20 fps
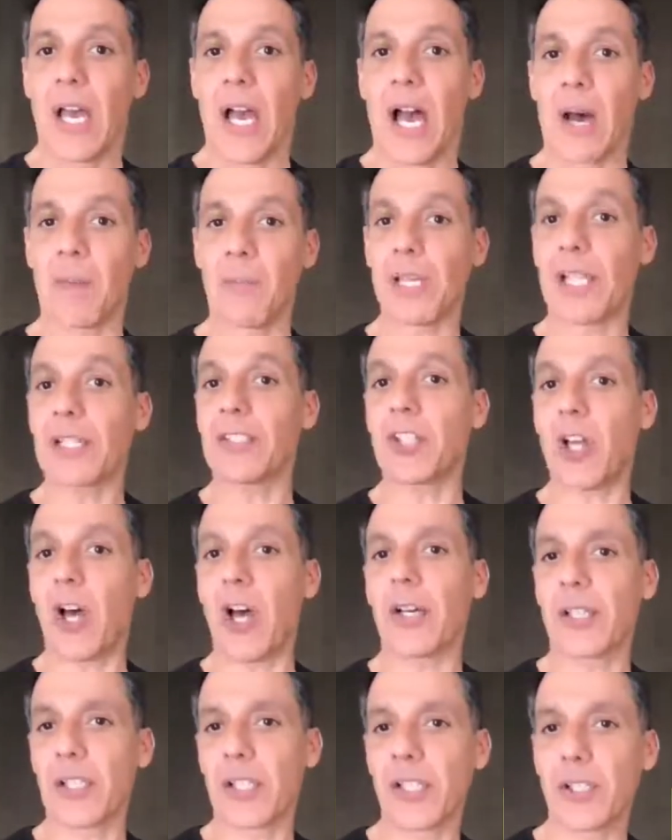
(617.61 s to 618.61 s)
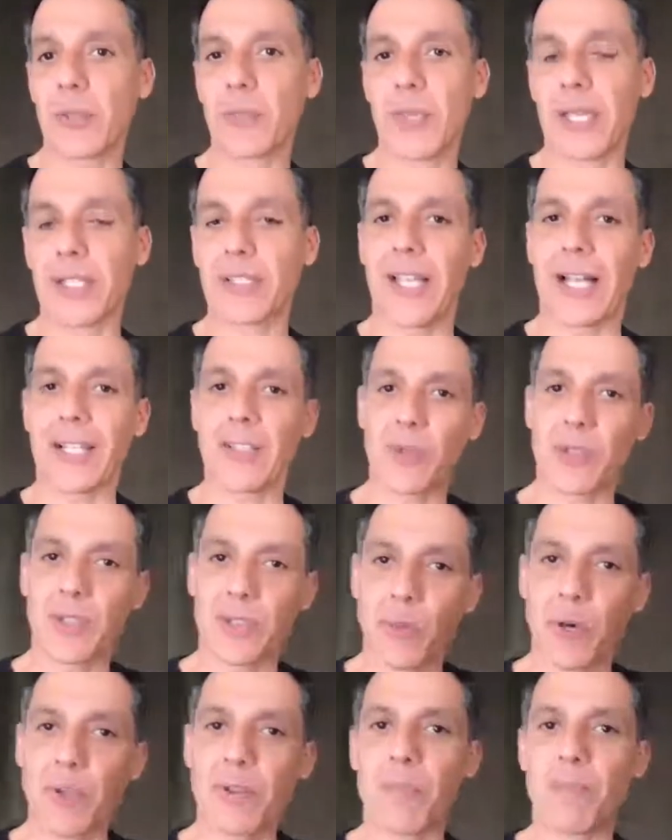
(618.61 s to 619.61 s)
But let's talk a little bit, because that's
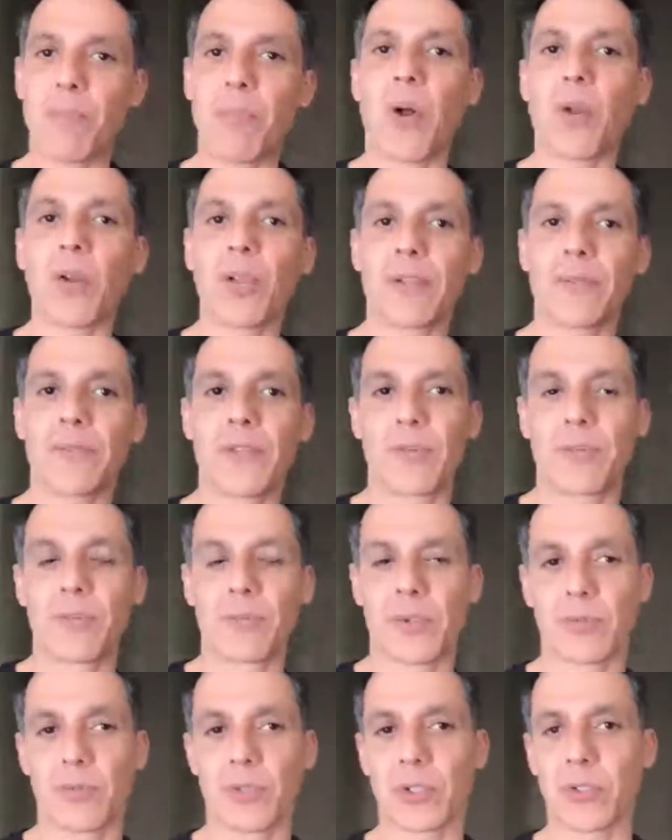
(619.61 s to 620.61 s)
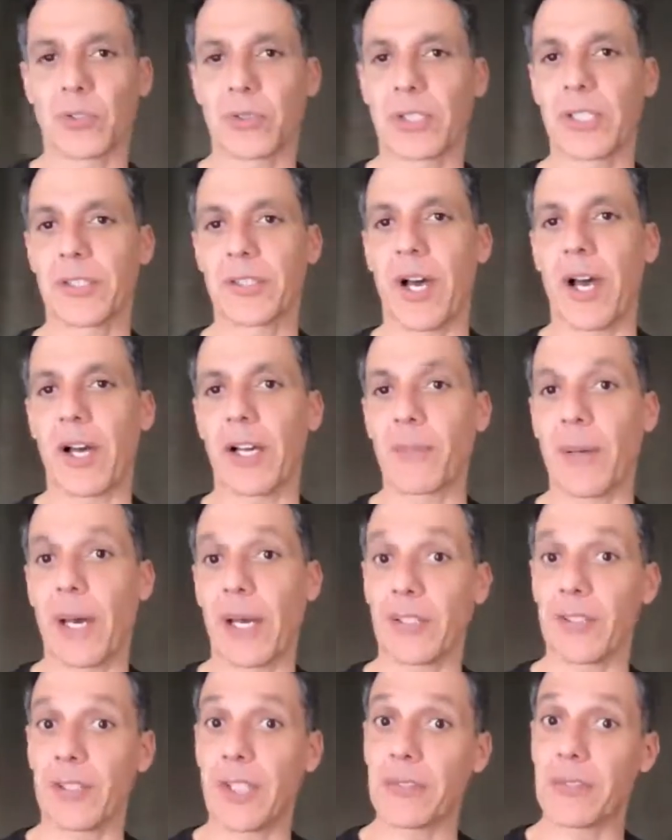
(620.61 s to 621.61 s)
what the bulk of the work we're going to talk
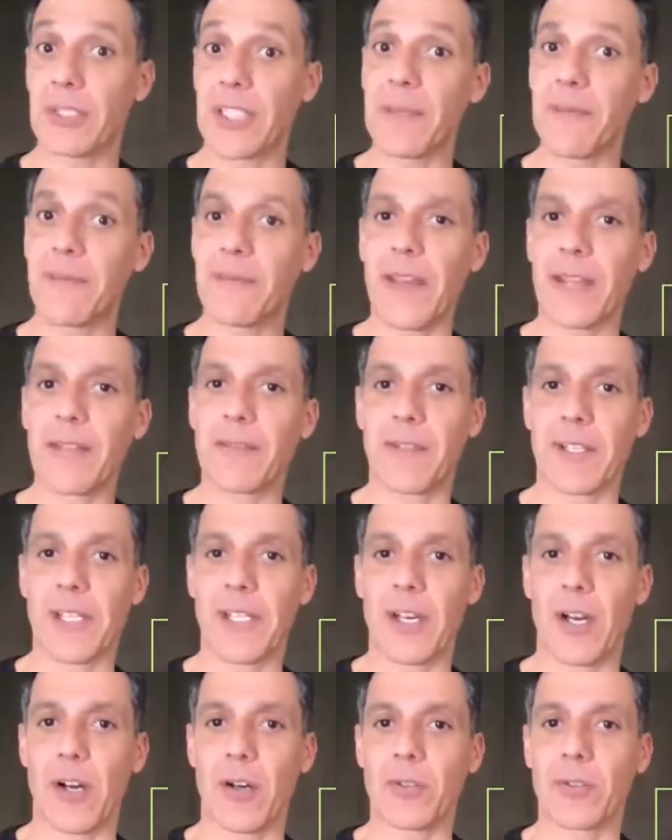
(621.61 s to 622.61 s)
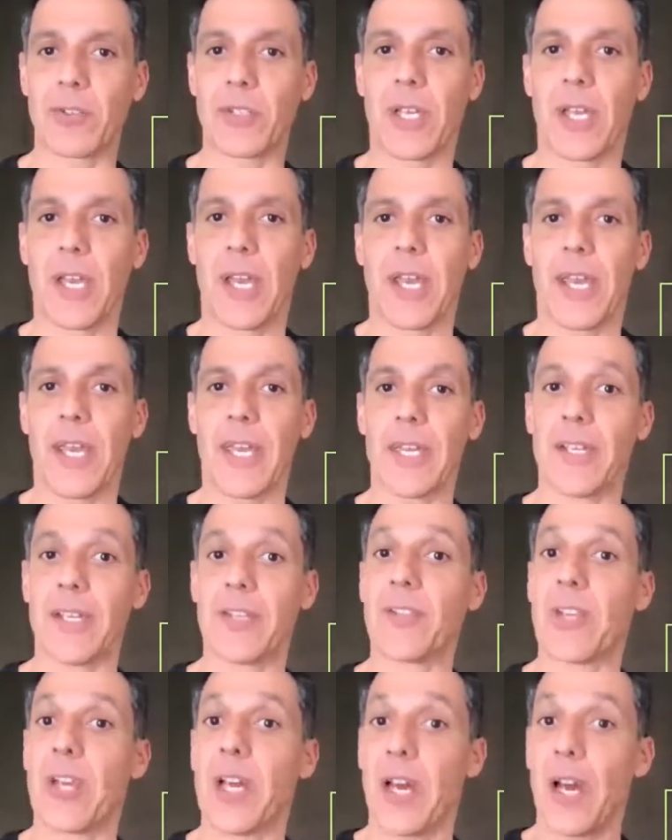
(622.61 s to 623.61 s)
about is our deepfake videos,
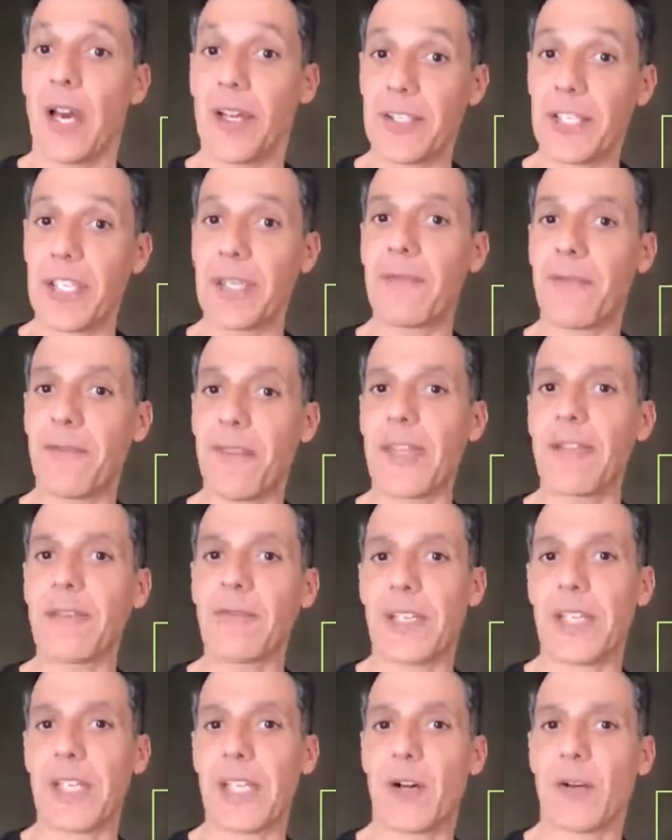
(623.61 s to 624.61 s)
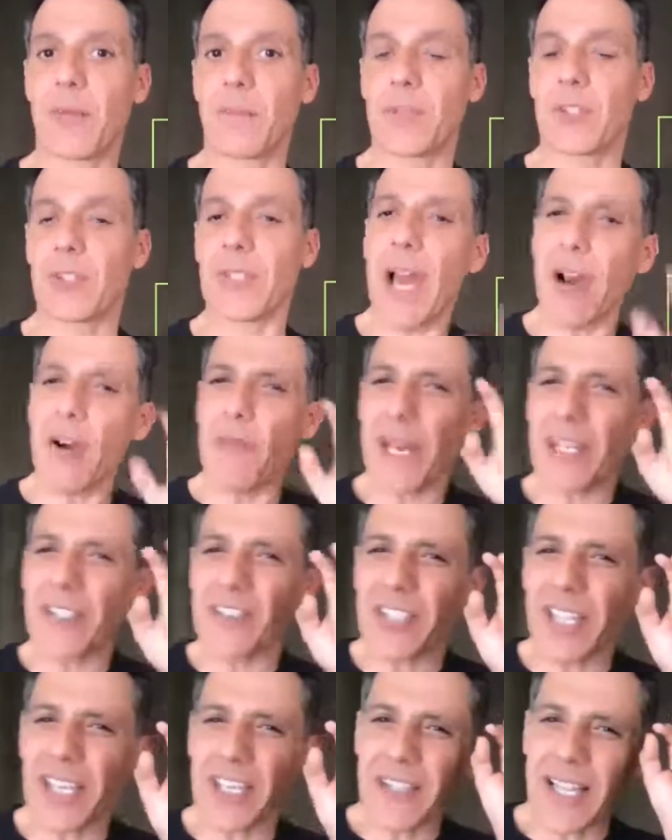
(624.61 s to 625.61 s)
is a deepfake video. So now
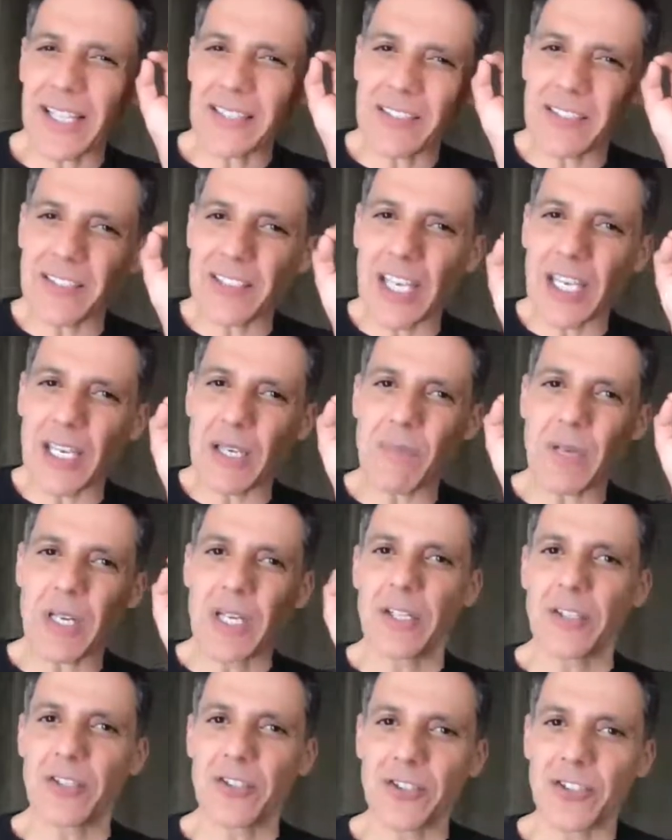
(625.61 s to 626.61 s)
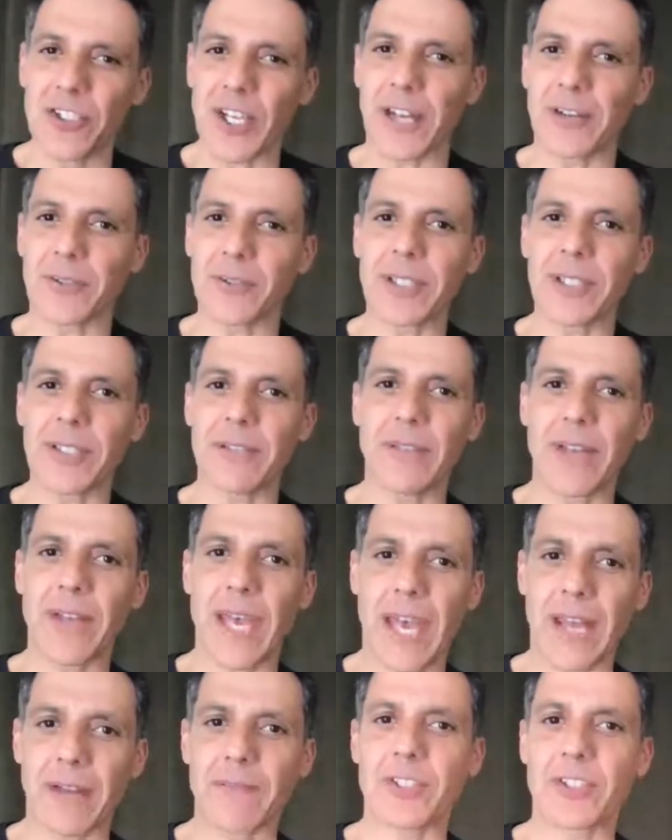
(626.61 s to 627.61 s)
imagine taking that same generative
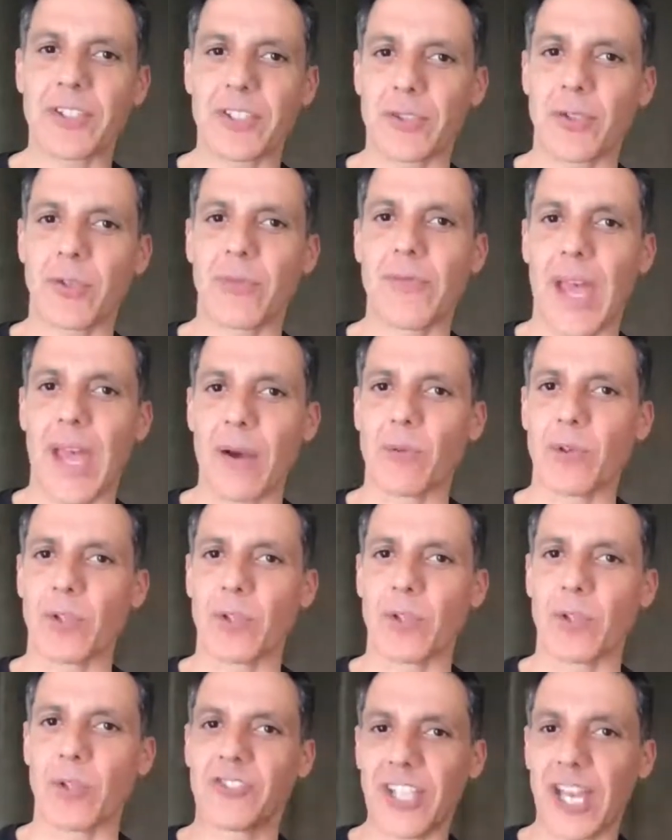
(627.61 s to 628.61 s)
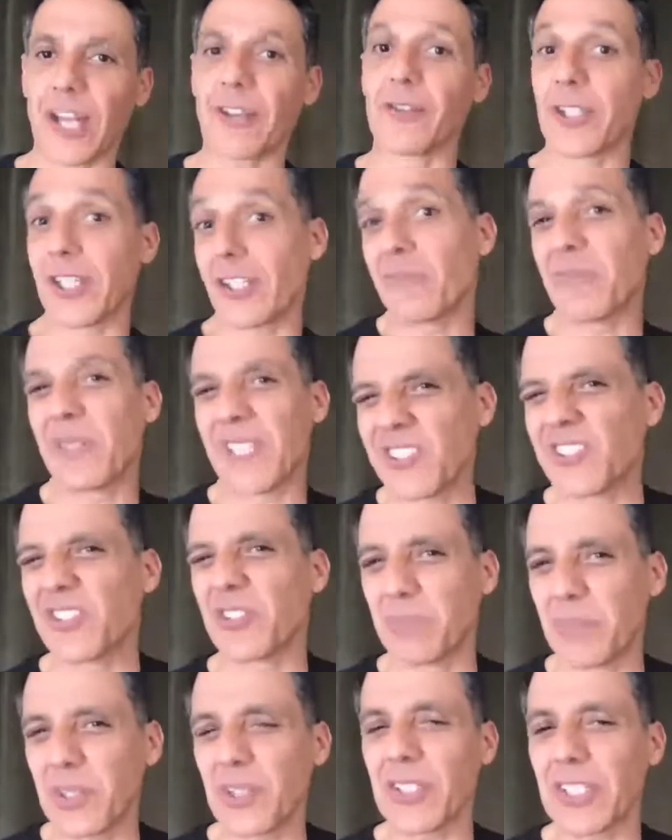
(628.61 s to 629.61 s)
adversarial network, generative because
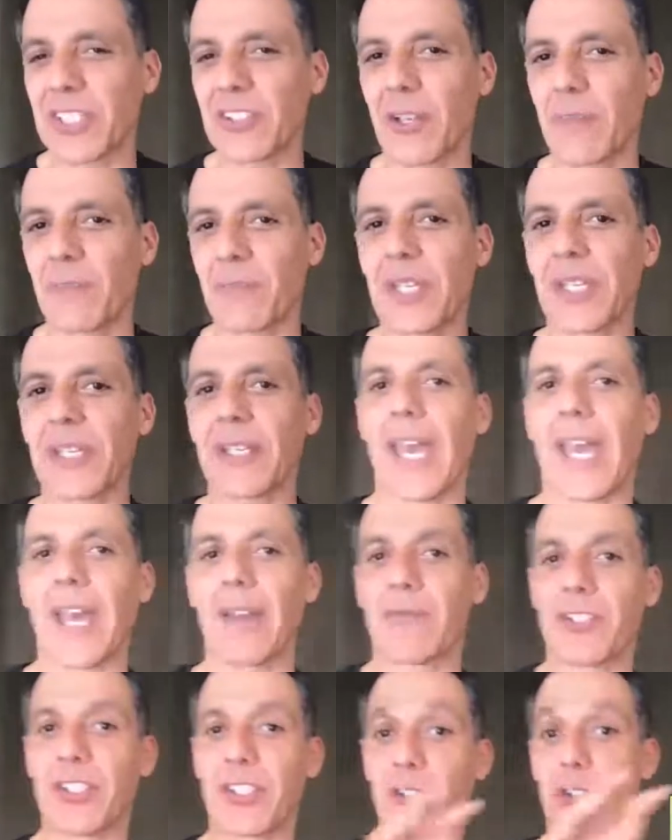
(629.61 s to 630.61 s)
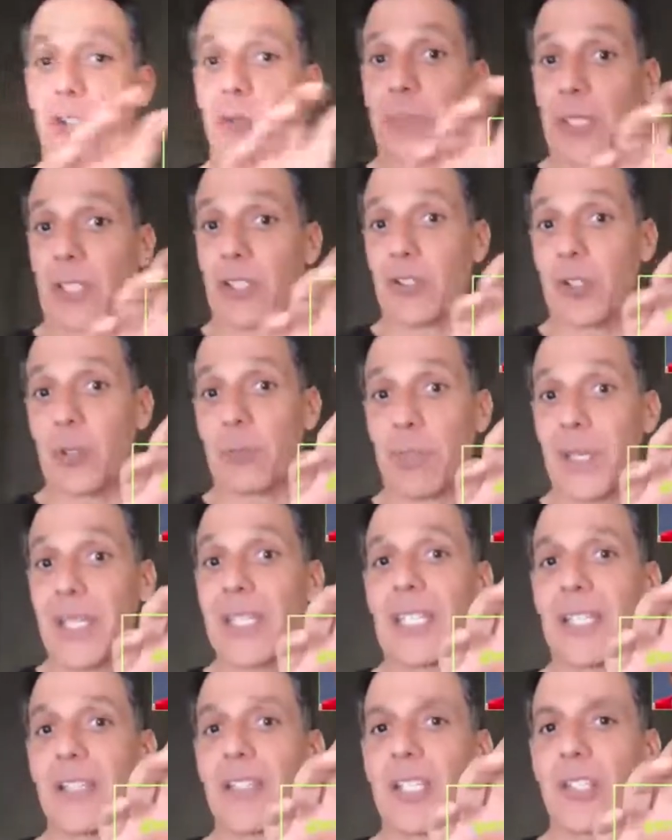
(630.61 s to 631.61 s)
you're building something, adversarial because you're
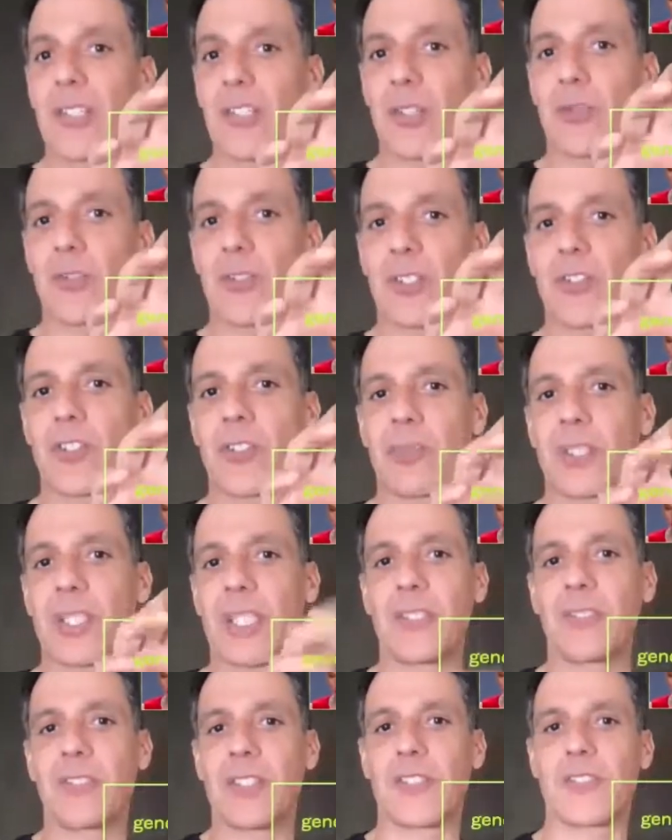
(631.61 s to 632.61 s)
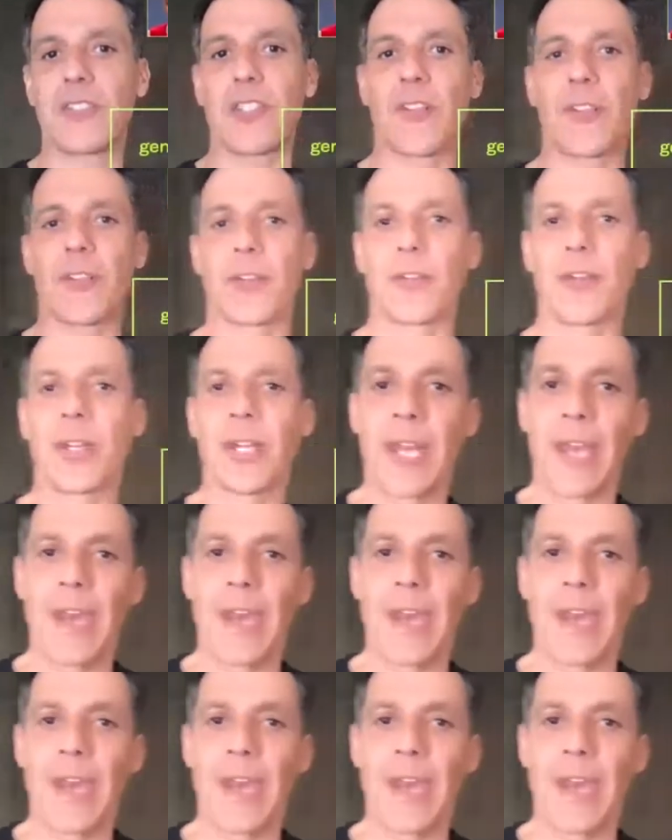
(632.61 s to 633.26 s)
pitting these two systems against each other.